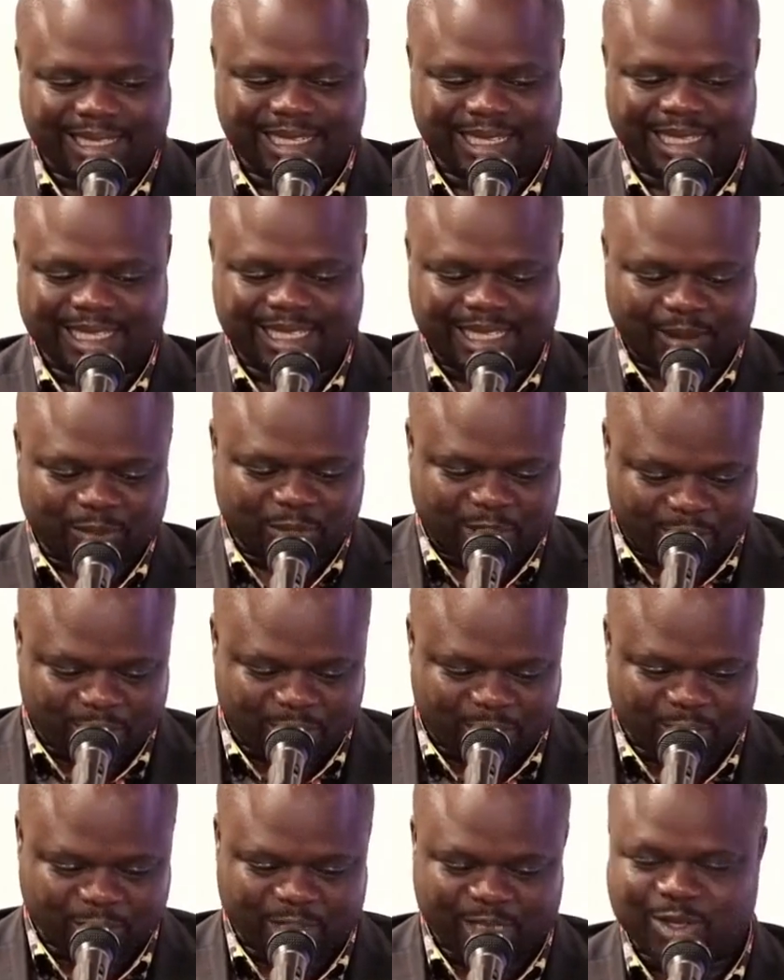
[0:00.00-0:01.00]
Sometimes
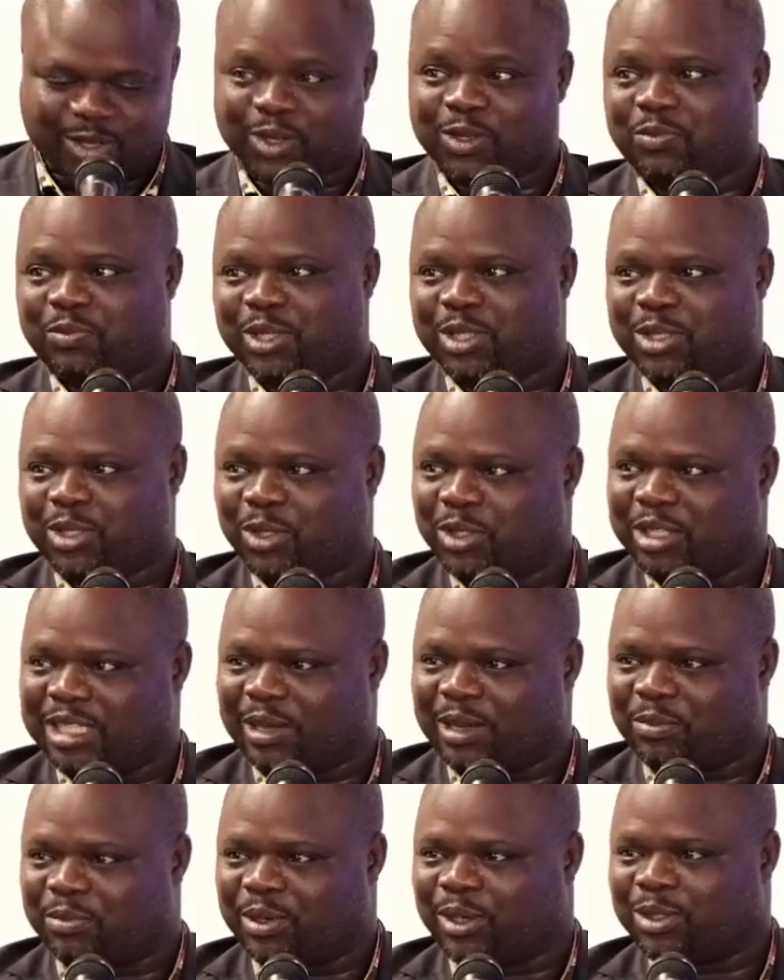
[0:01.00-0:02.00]
you must not be told
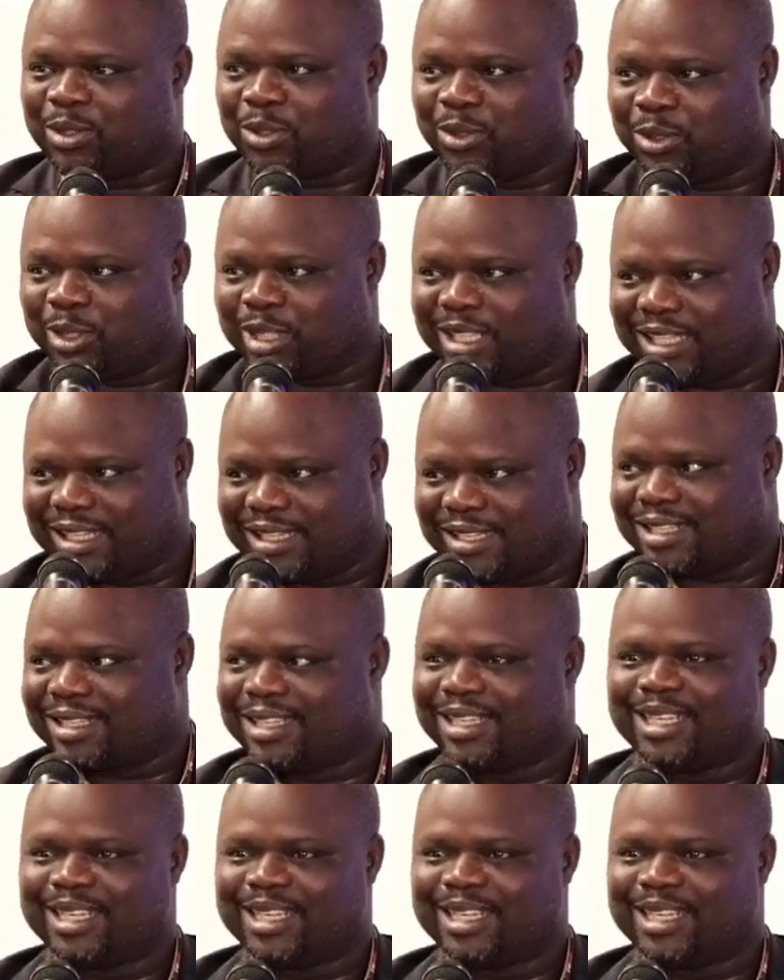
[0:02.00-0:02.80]
about good things.